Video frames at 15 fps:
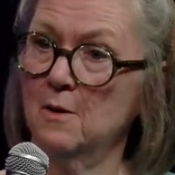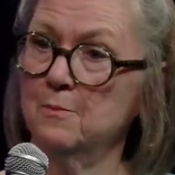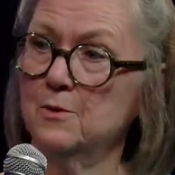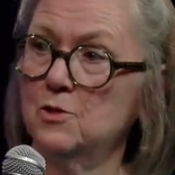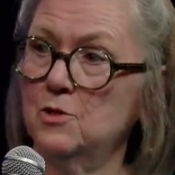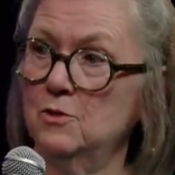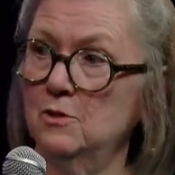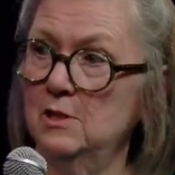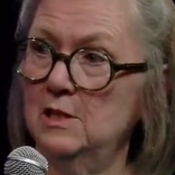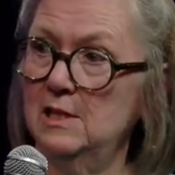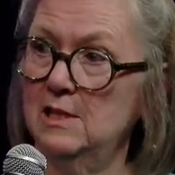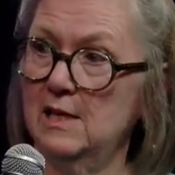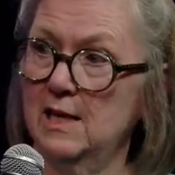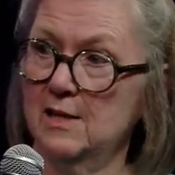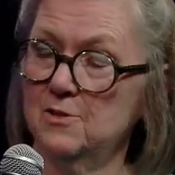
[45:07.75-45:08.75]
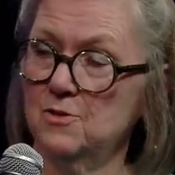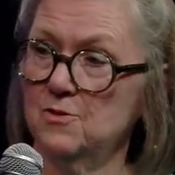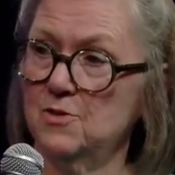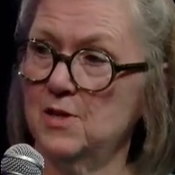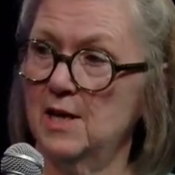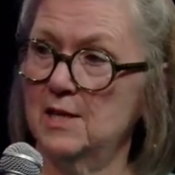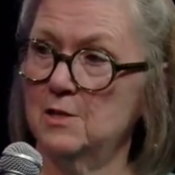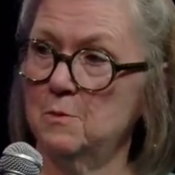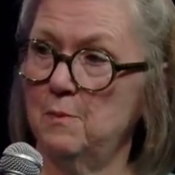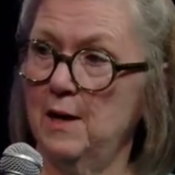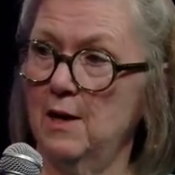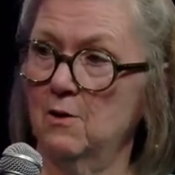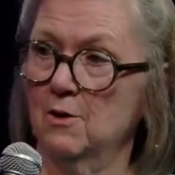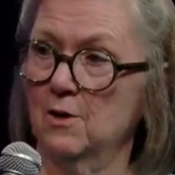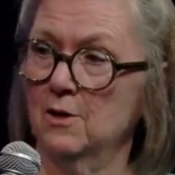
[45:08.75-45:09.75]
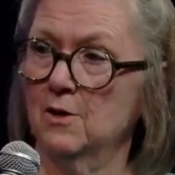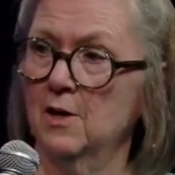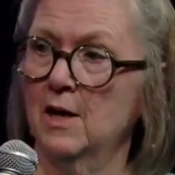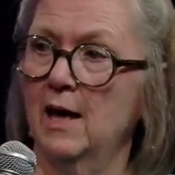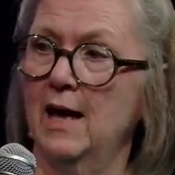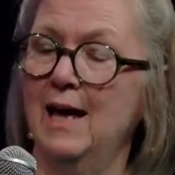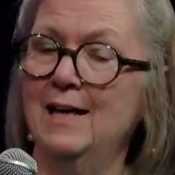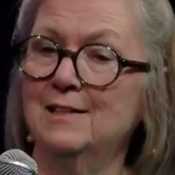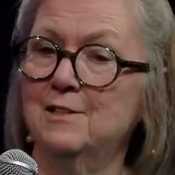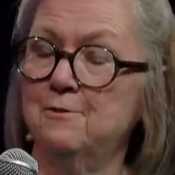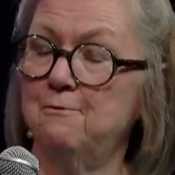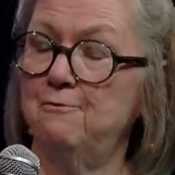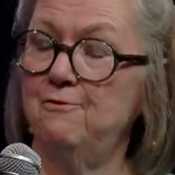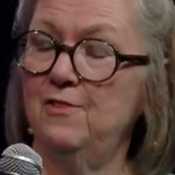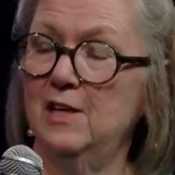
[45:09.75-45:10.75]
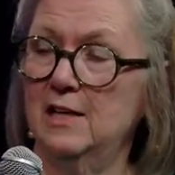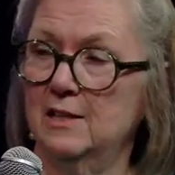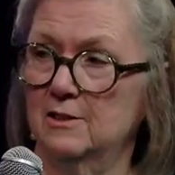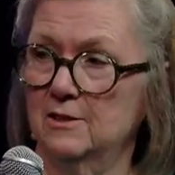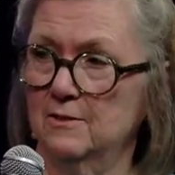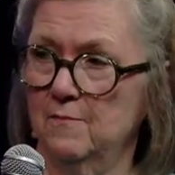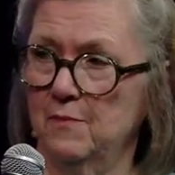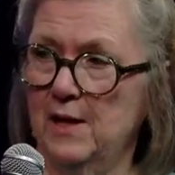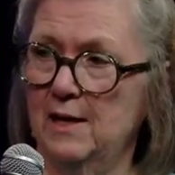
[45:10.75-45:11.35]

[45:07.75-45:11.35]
opportunity to exercise power and to fail,